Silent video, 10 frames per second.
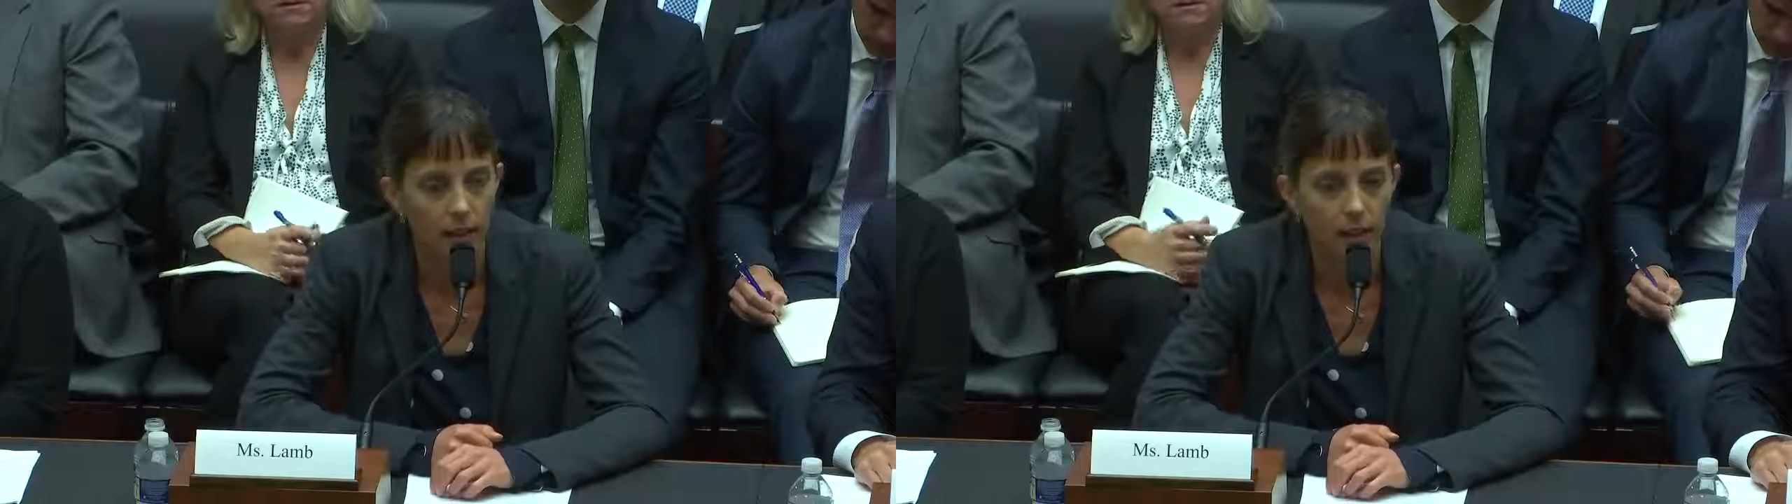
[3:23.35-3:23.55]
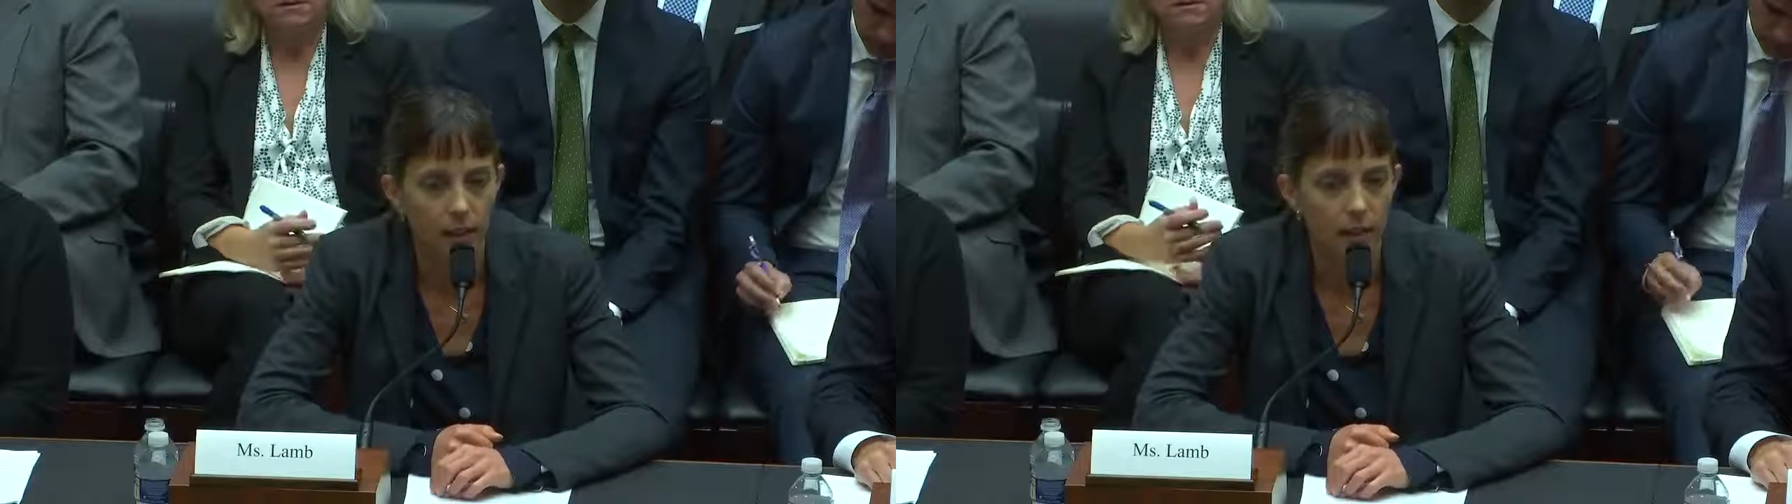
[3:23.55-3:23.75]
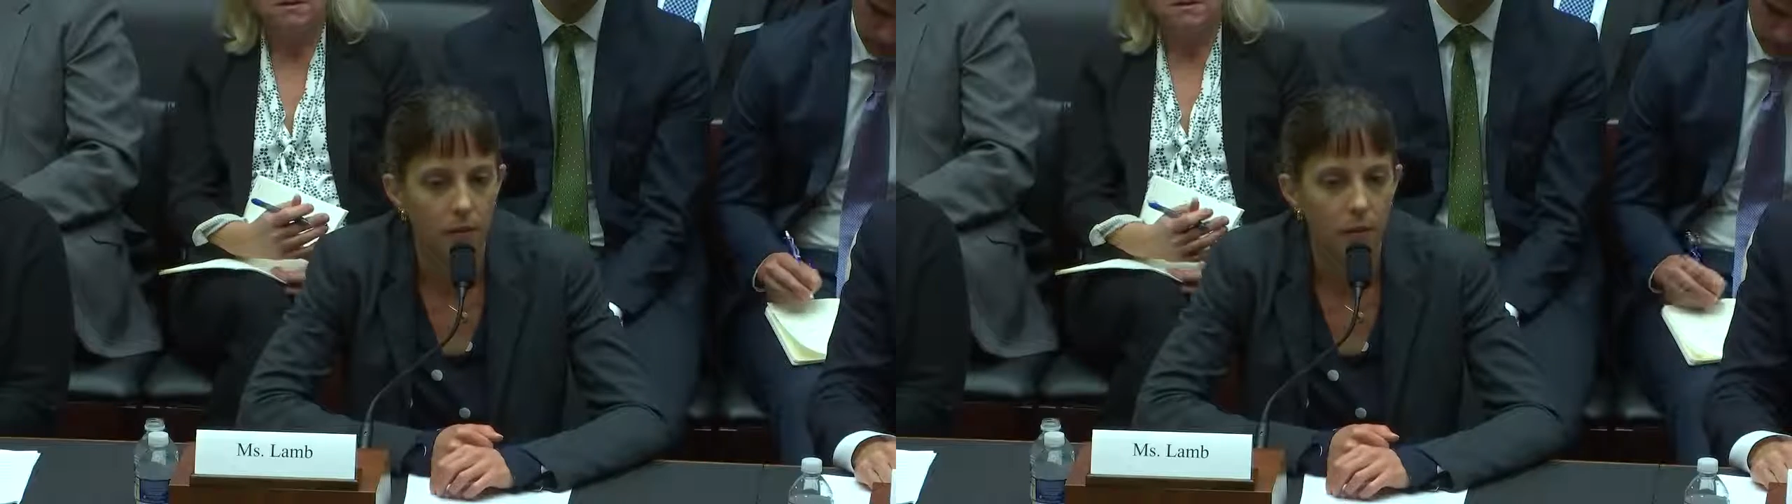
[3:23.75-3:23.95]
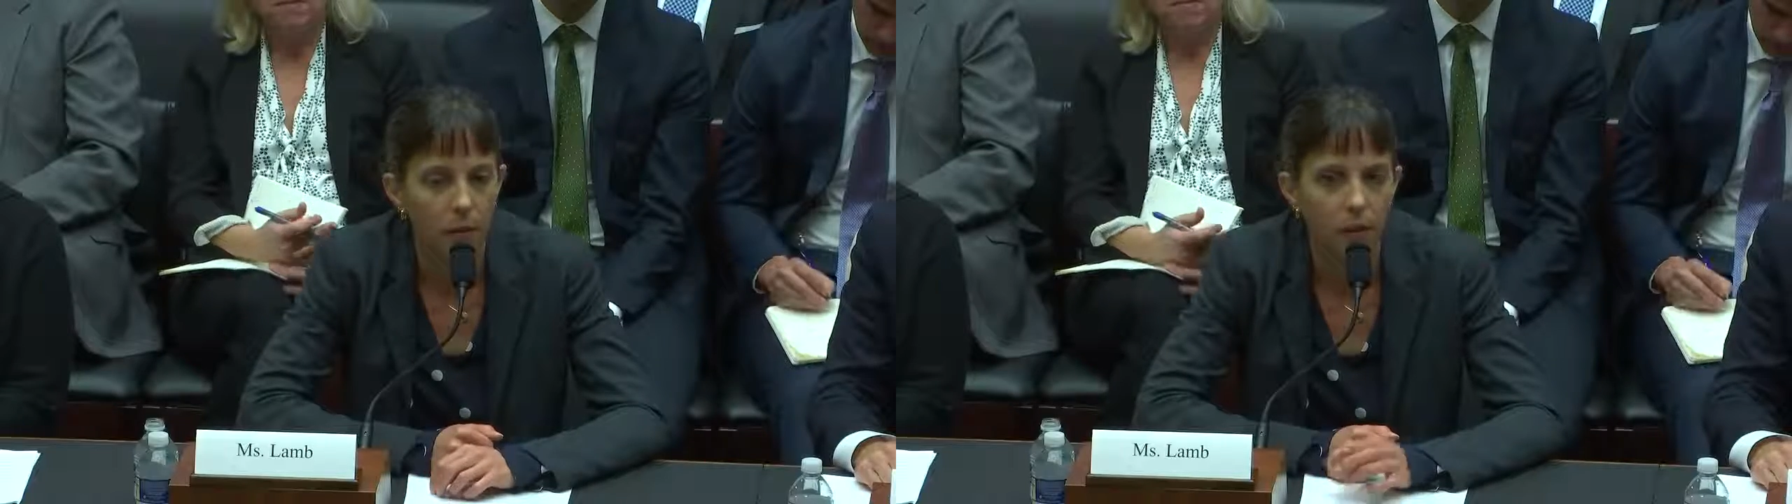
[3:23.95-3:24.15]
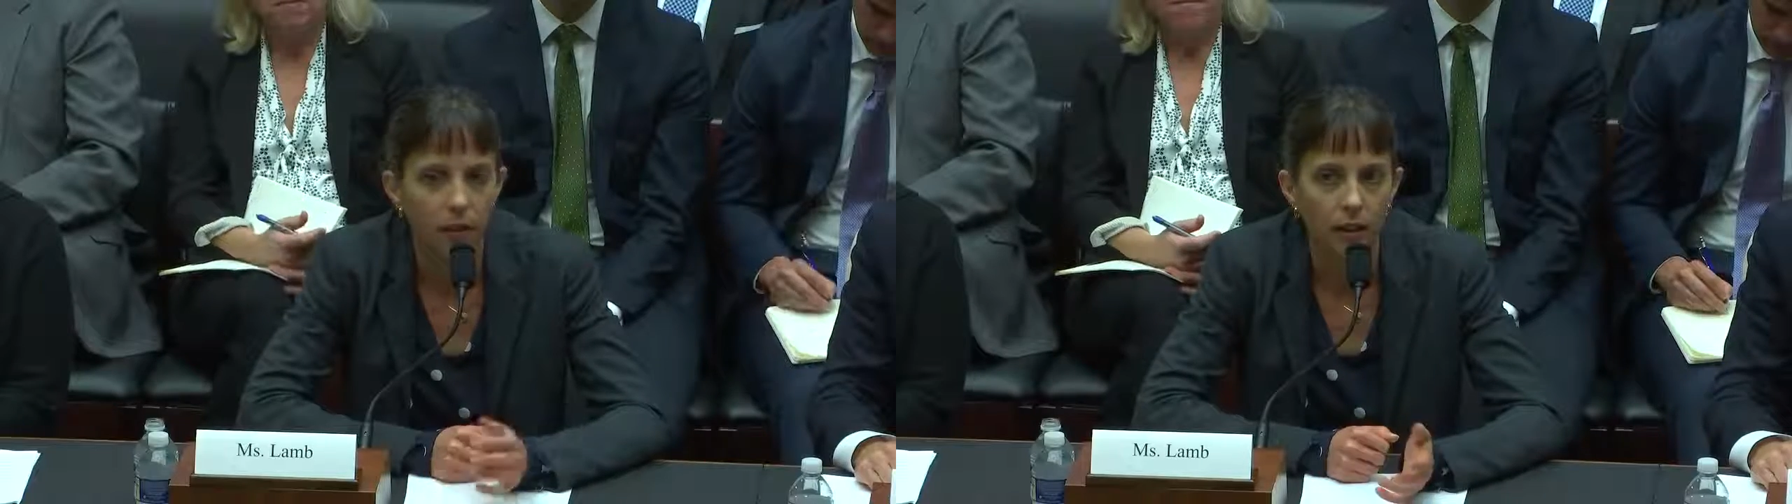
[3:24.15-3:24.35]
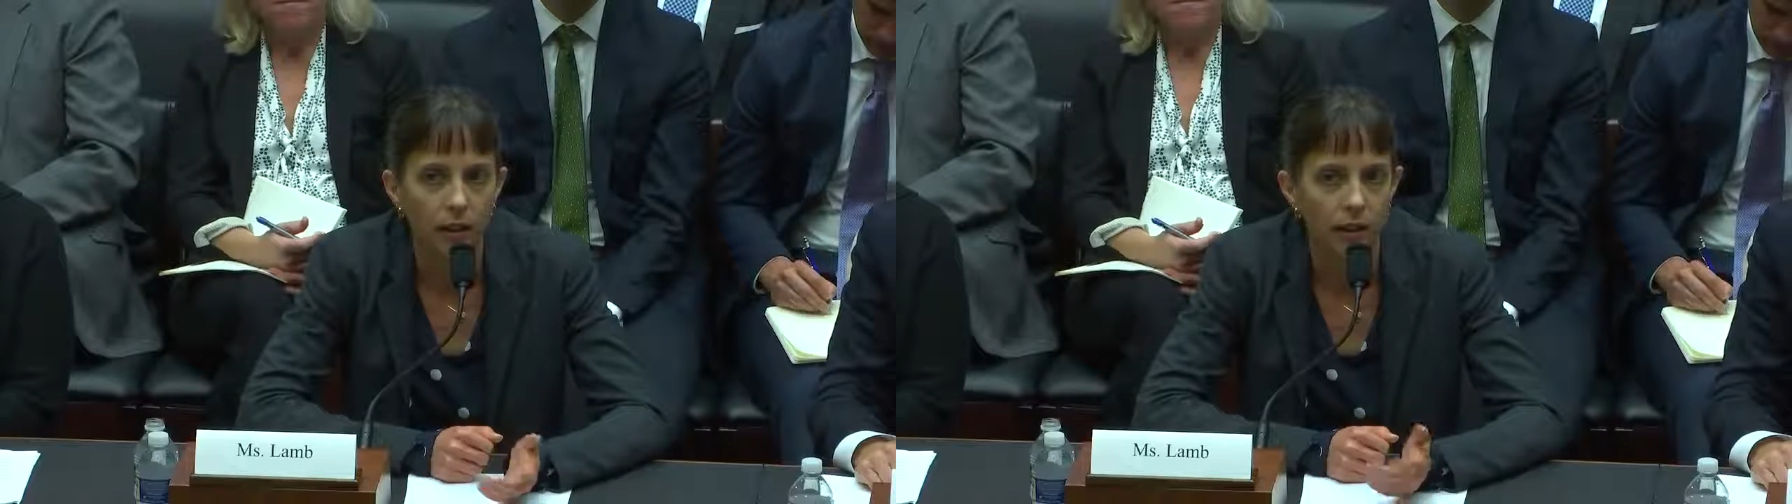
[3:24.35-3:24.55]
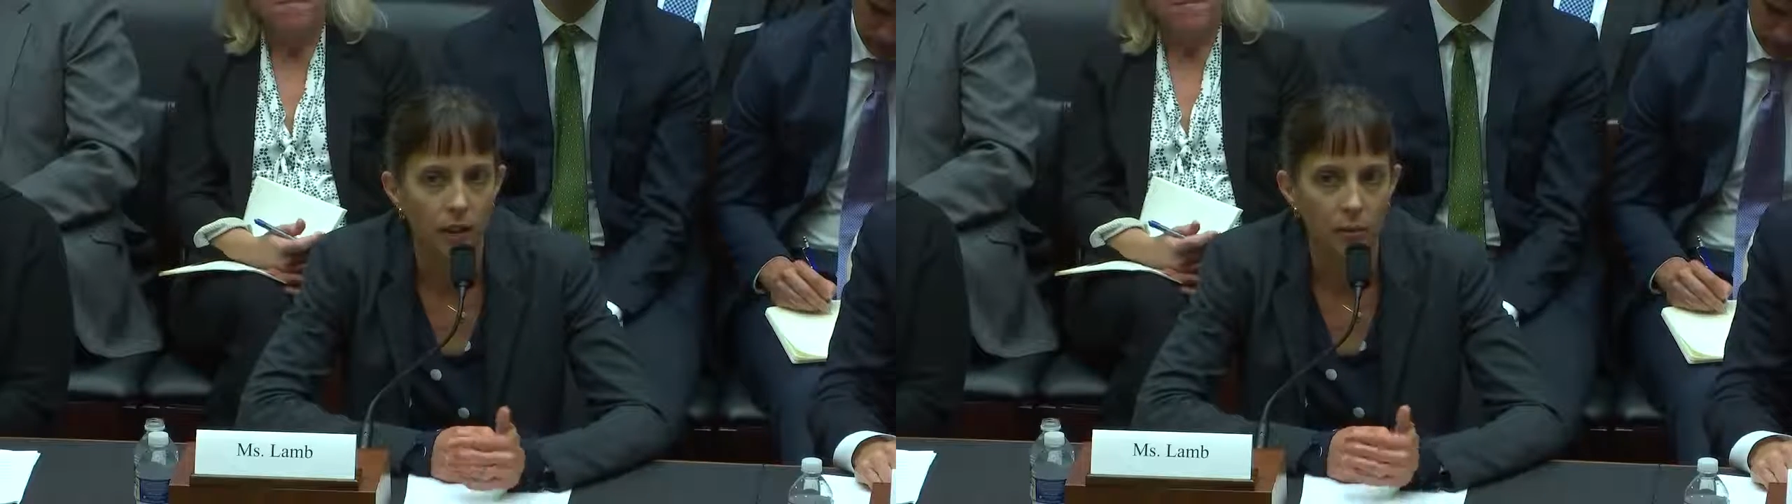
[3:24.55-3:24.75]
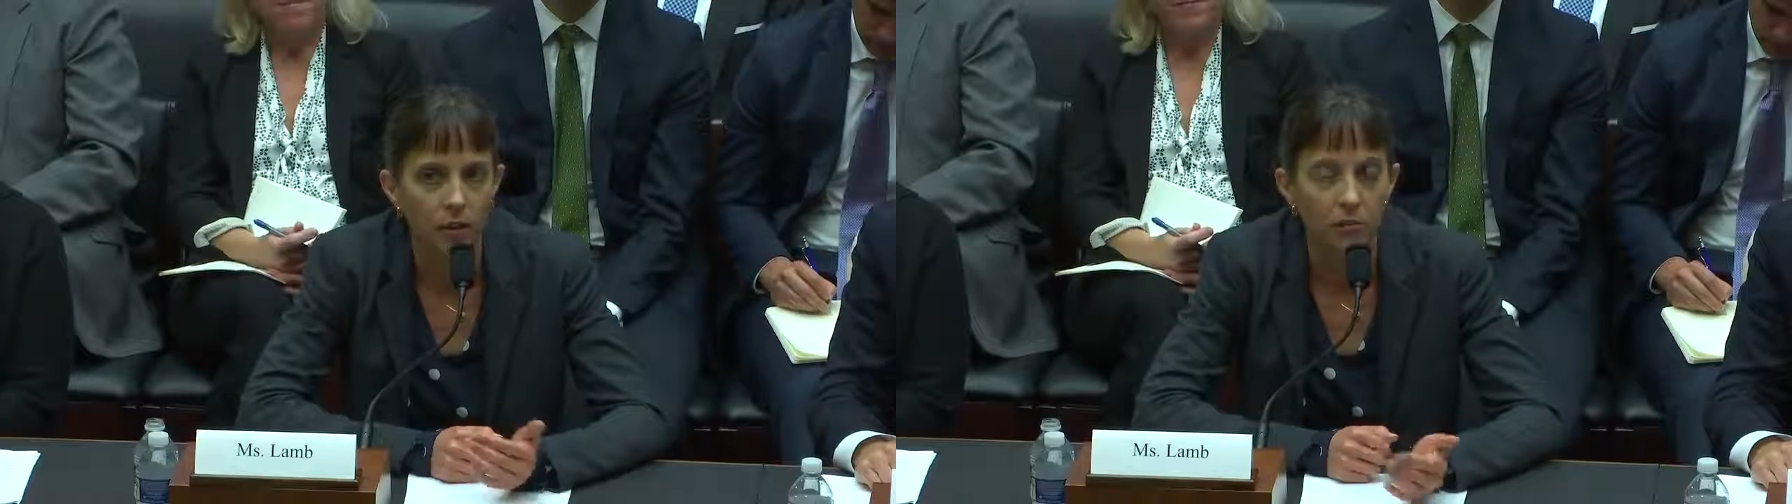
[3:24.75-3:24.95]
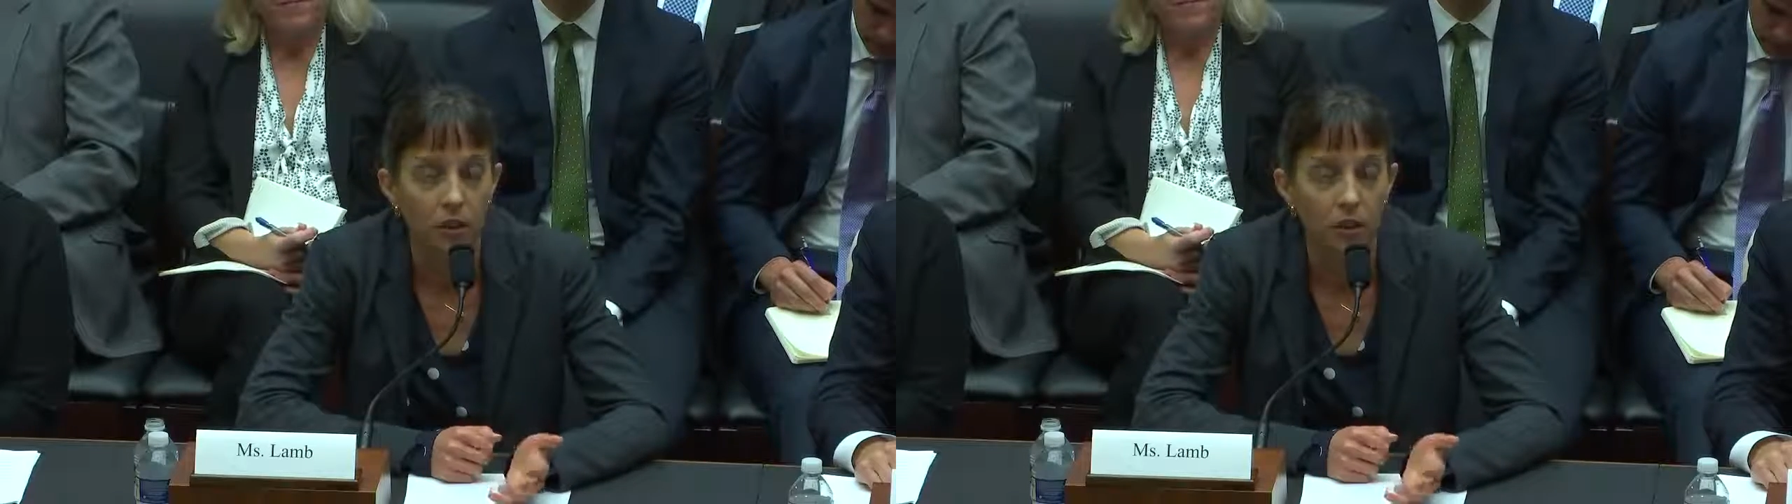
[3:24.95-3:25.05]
where a neighborhood